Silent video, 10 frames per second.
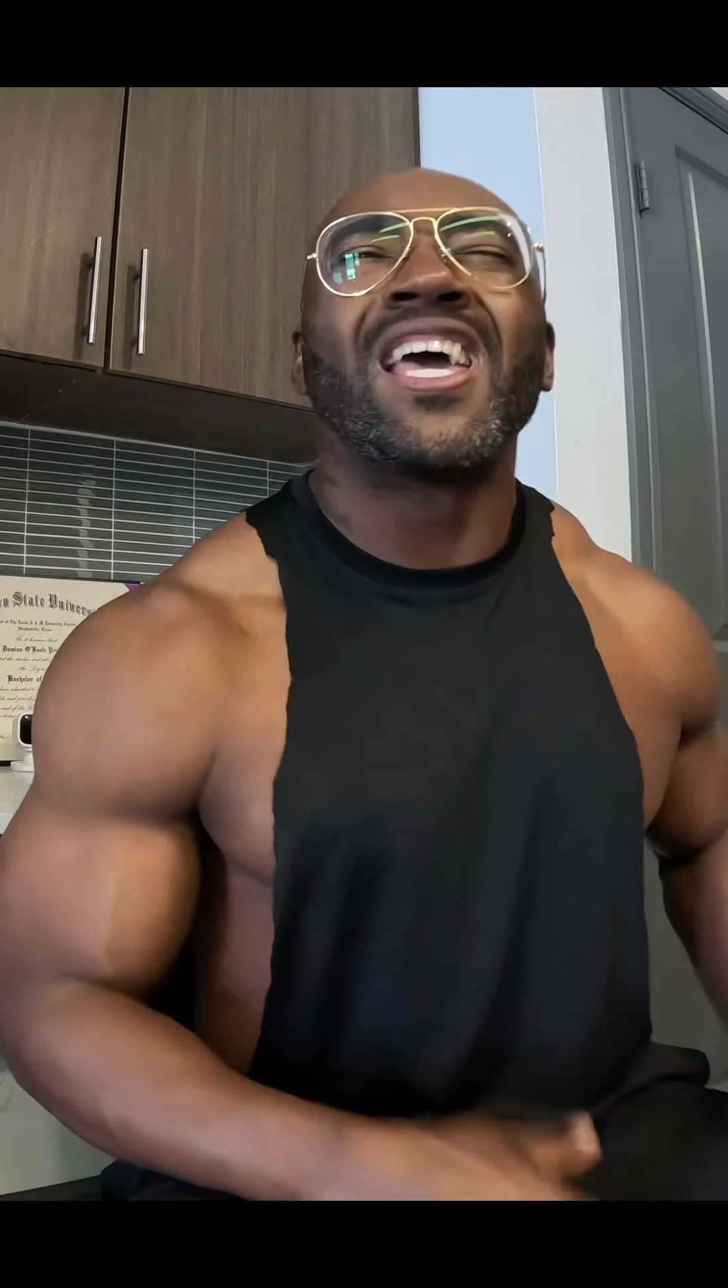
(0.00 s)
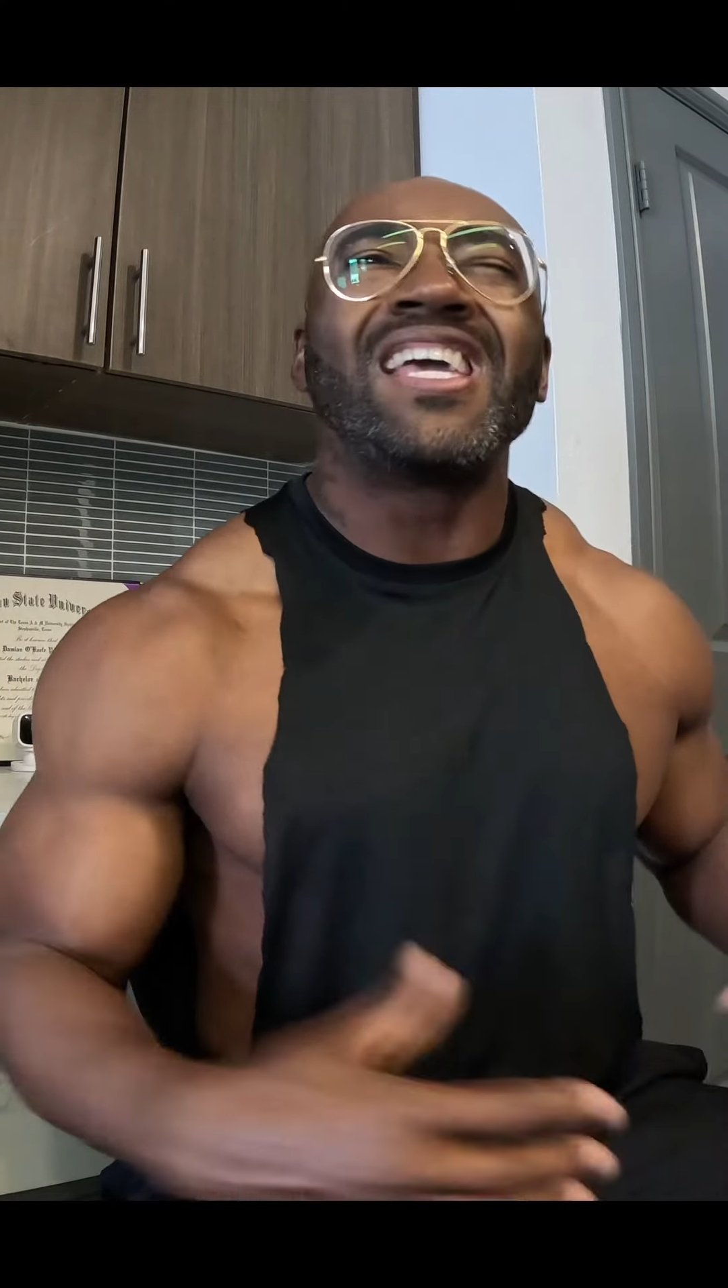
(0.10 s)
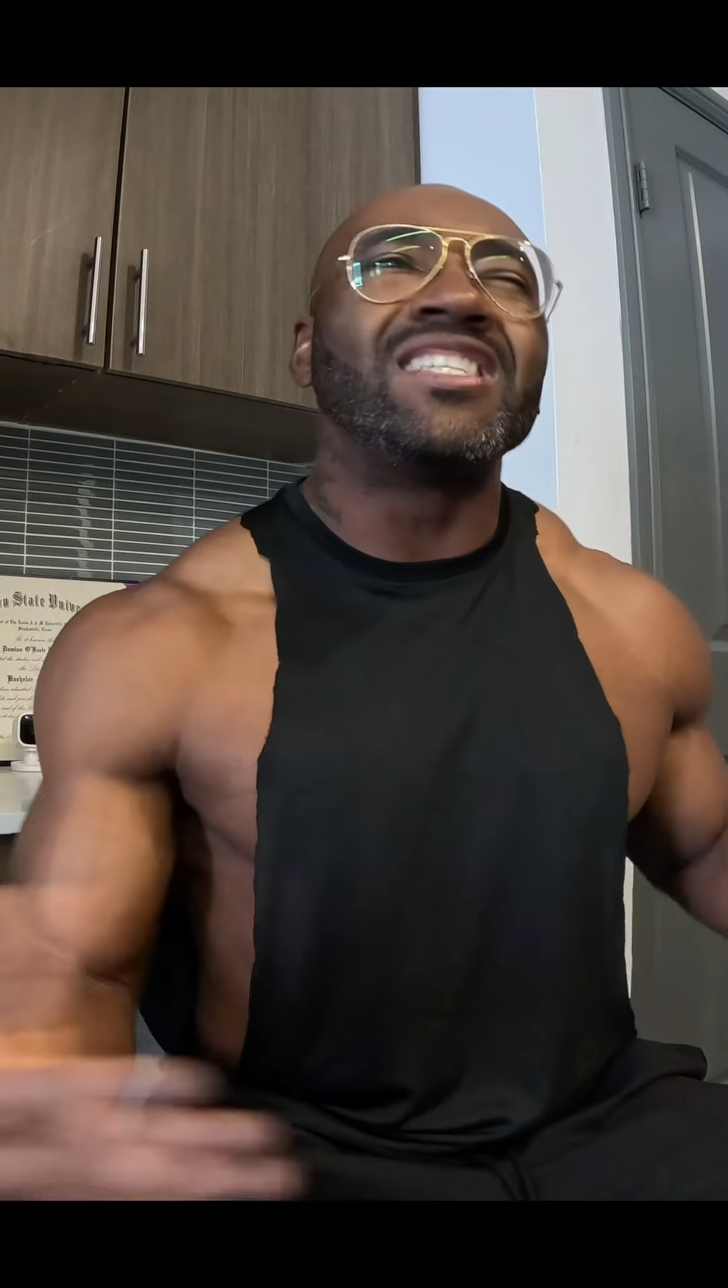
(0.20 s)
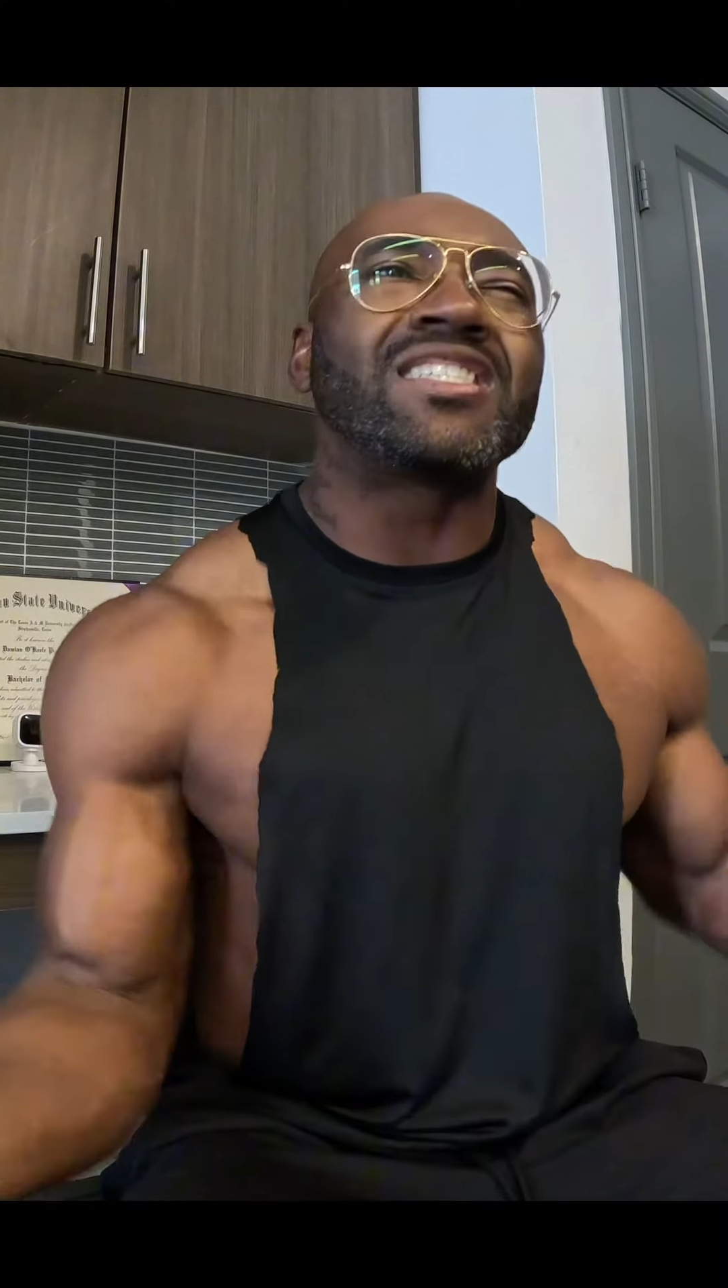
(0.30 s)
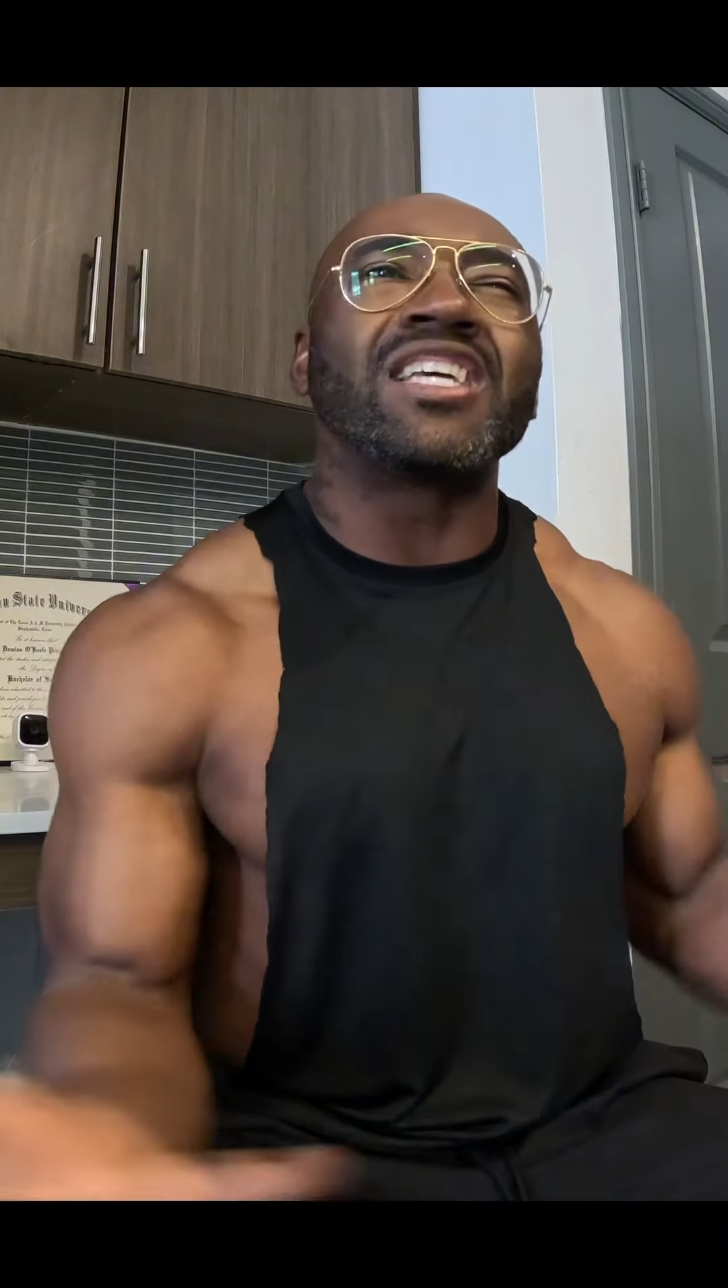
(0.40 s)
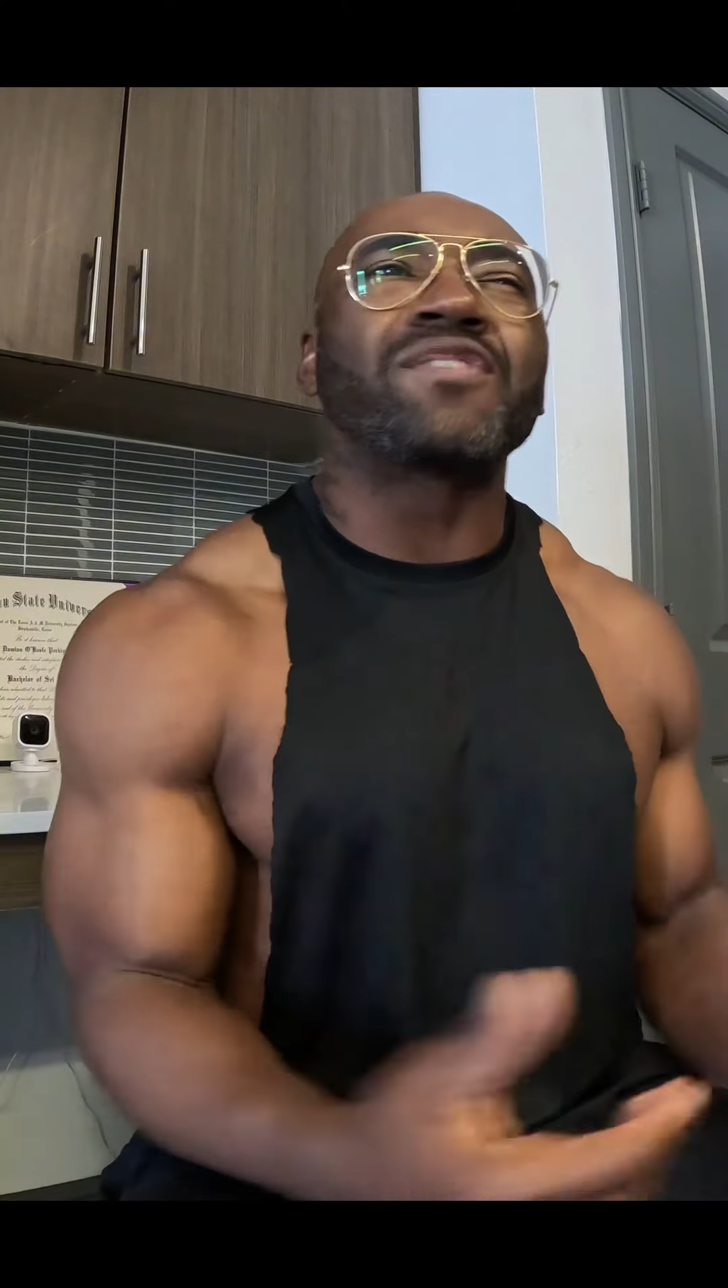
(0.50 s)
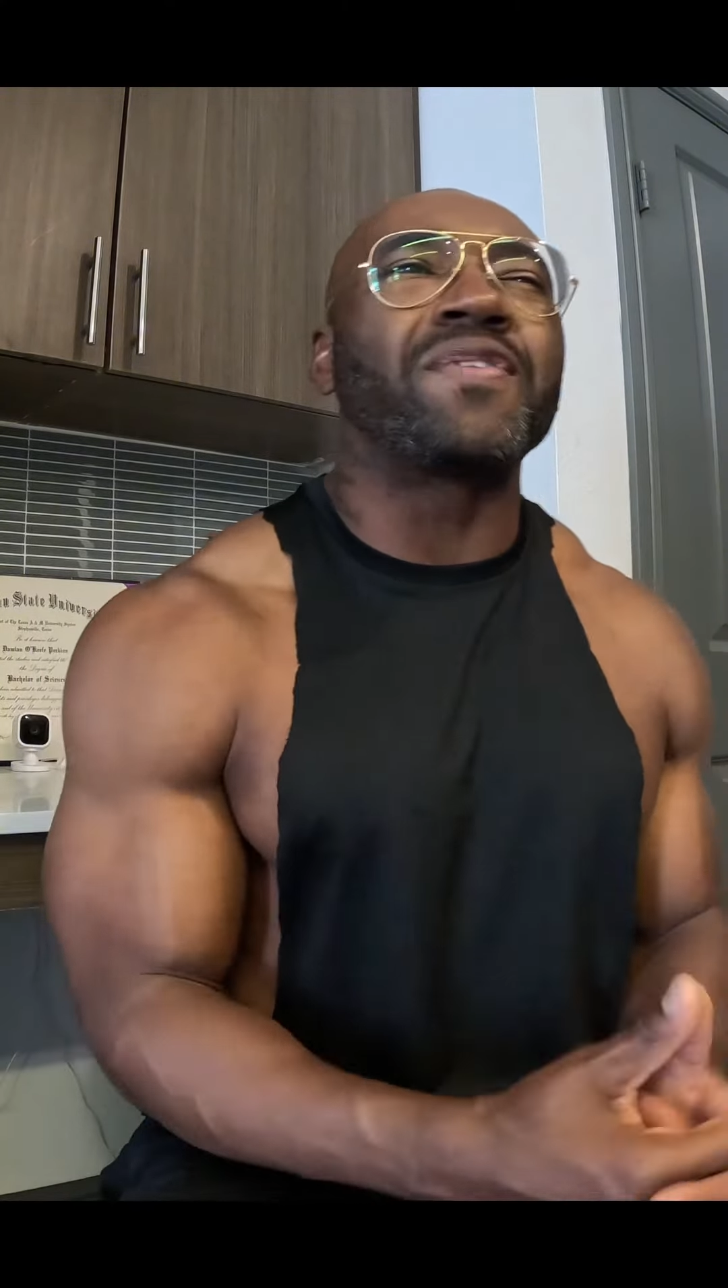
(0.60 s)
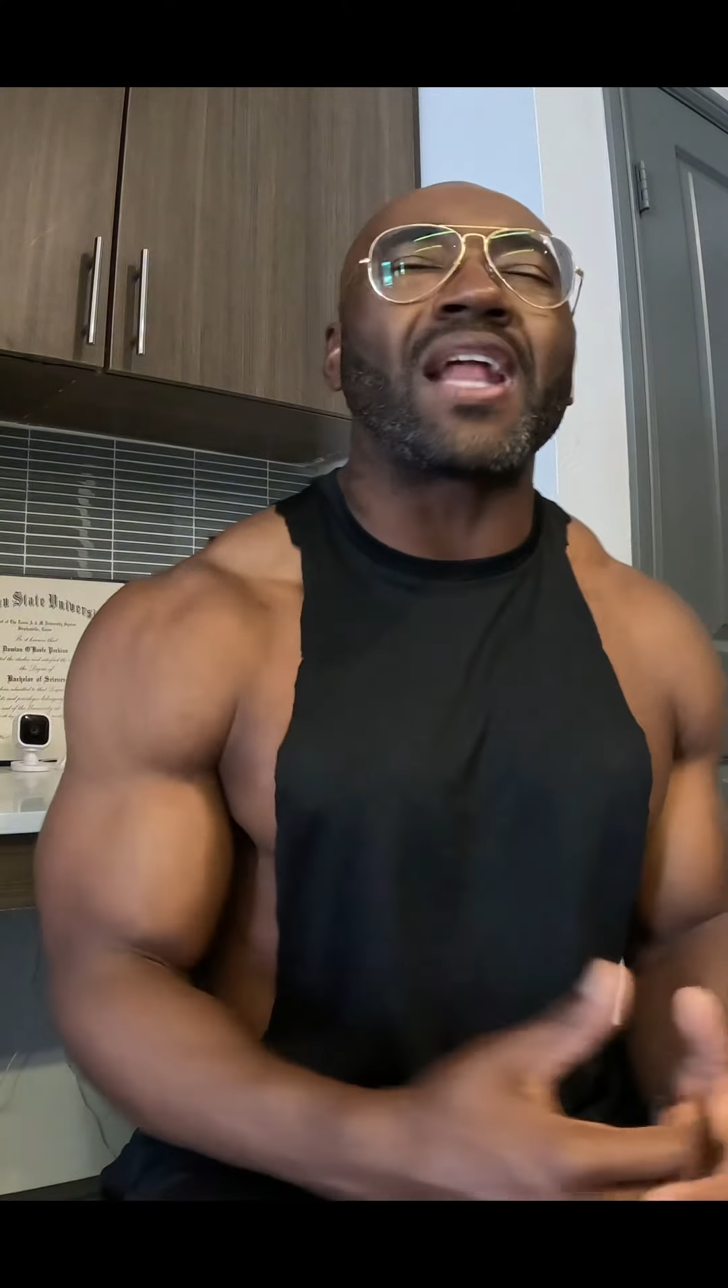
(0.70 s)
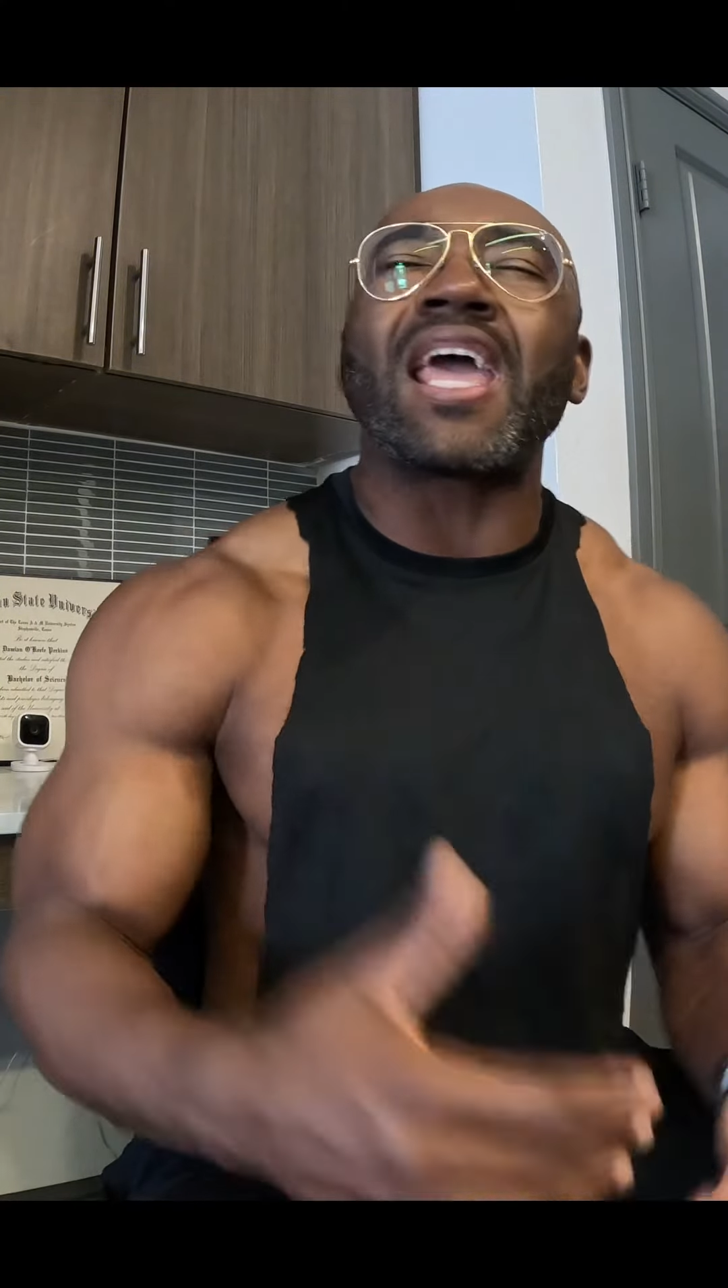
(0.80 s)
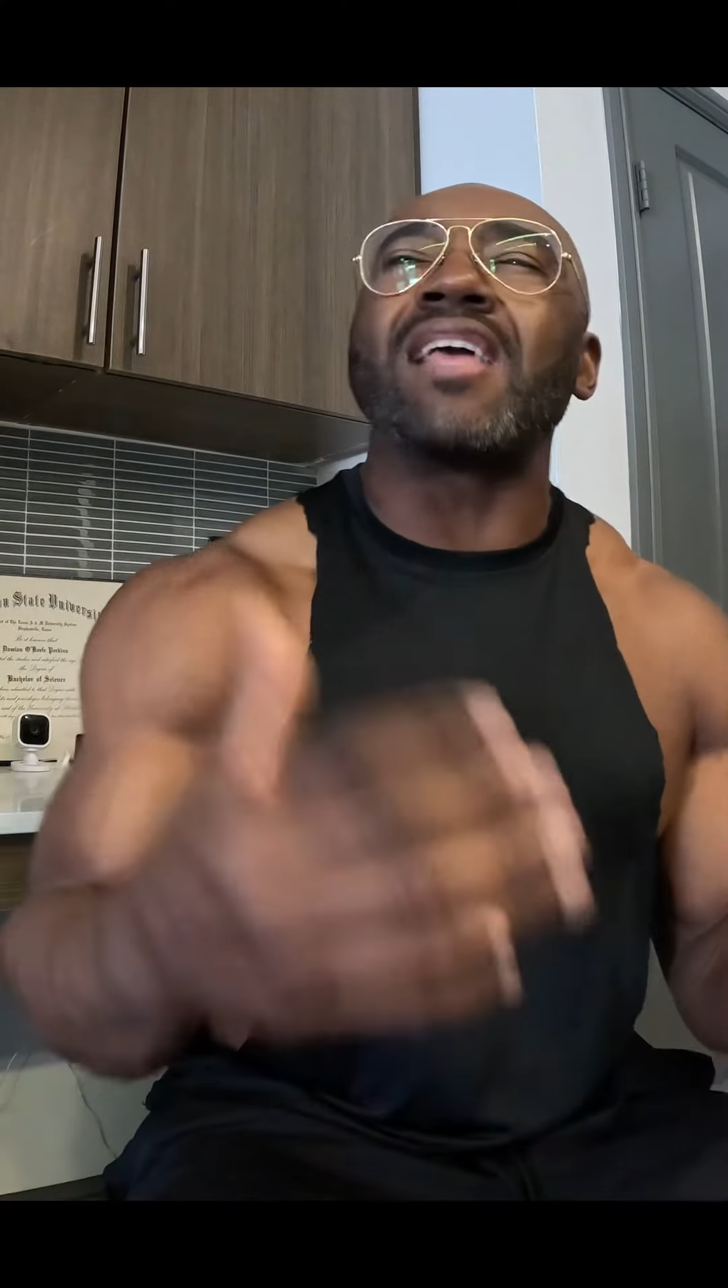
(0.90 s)
He's
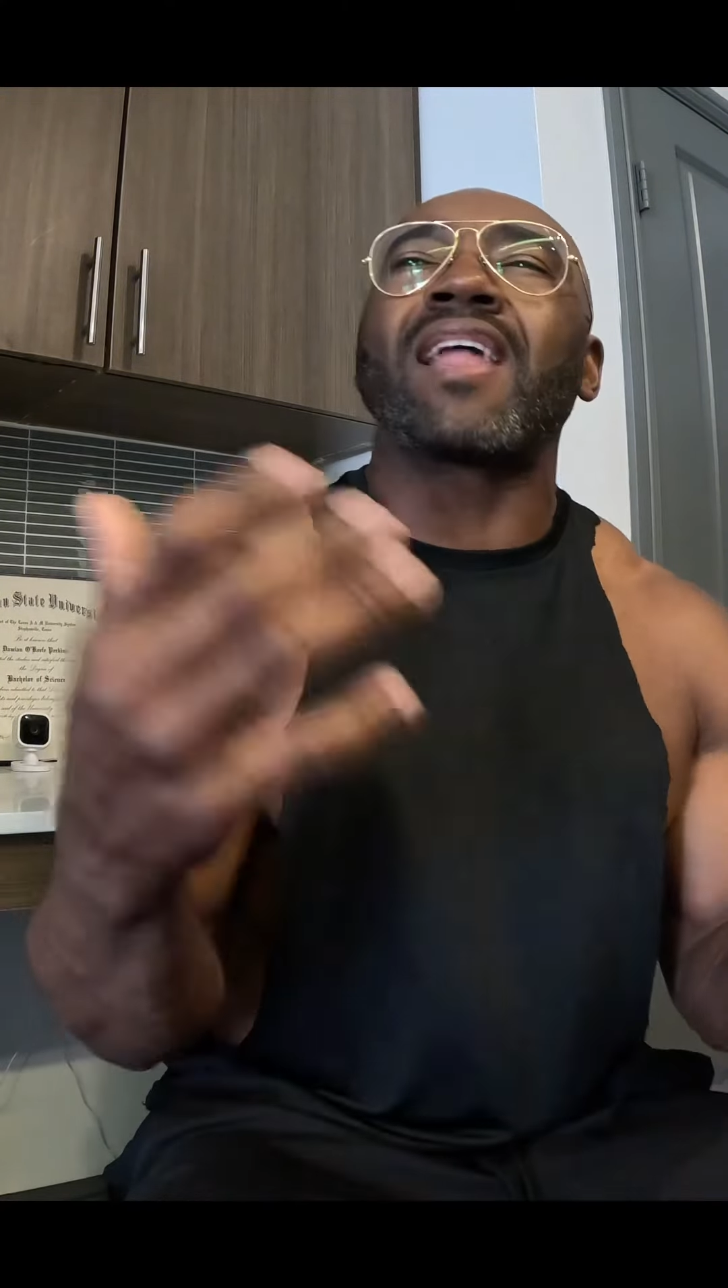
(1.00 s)
6'8",